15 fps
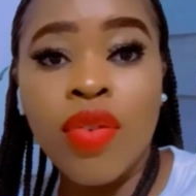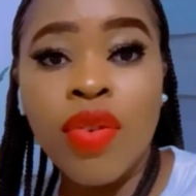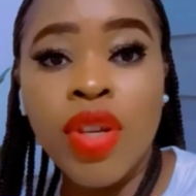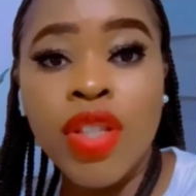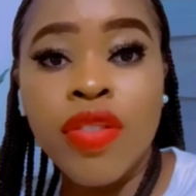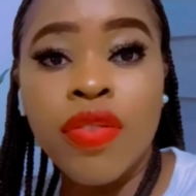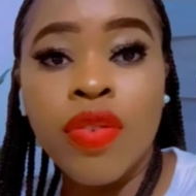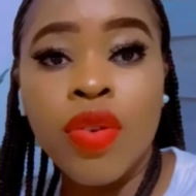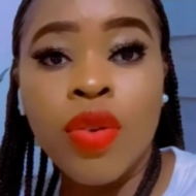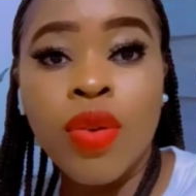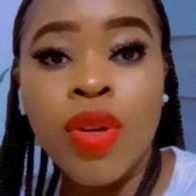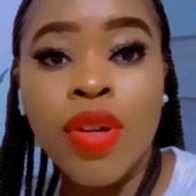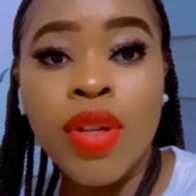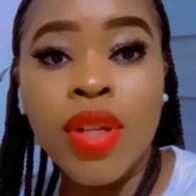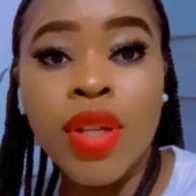is for
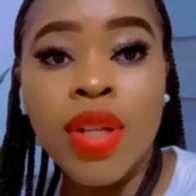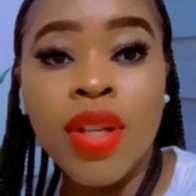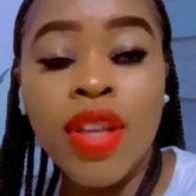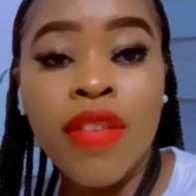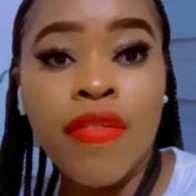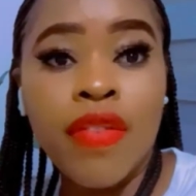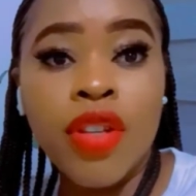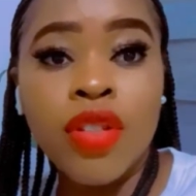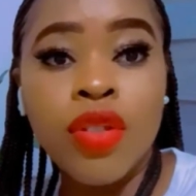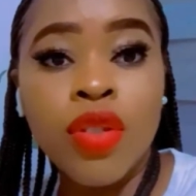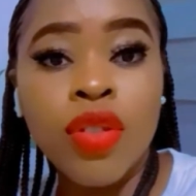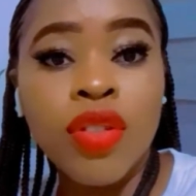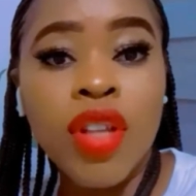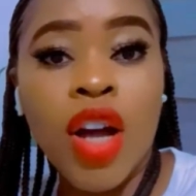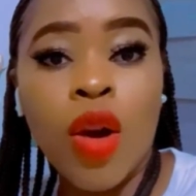investors
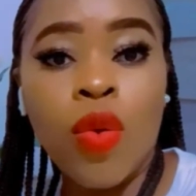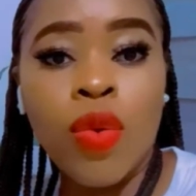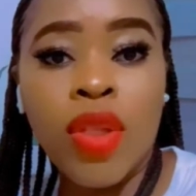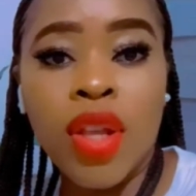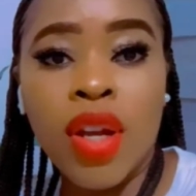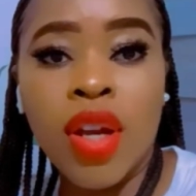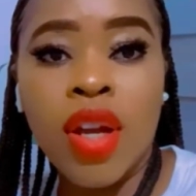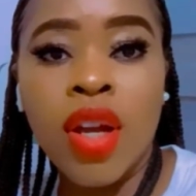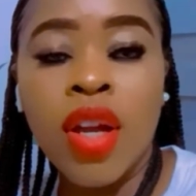out there.